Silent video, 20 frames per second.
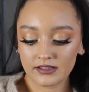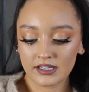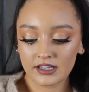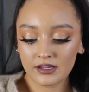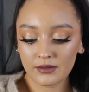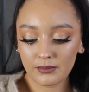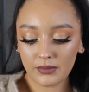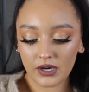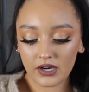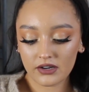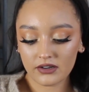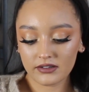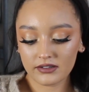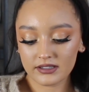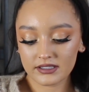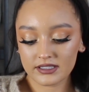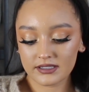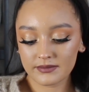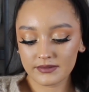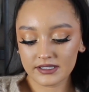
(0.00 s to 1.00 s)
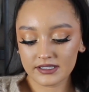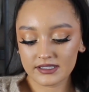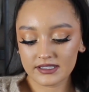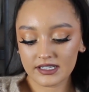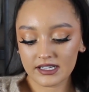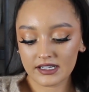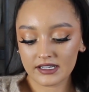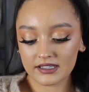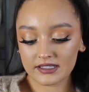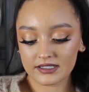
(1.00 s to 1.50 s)
in the bottle it smells
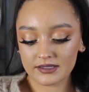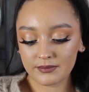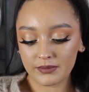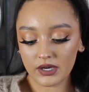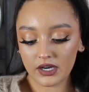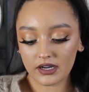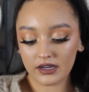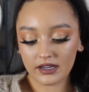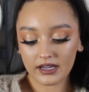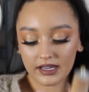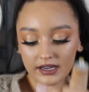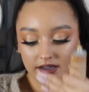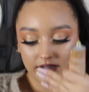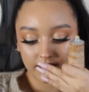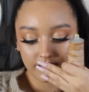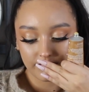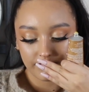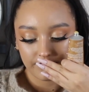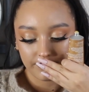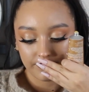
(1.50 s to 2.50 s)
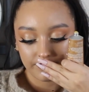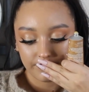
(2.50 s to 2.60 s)
like a spa kind of,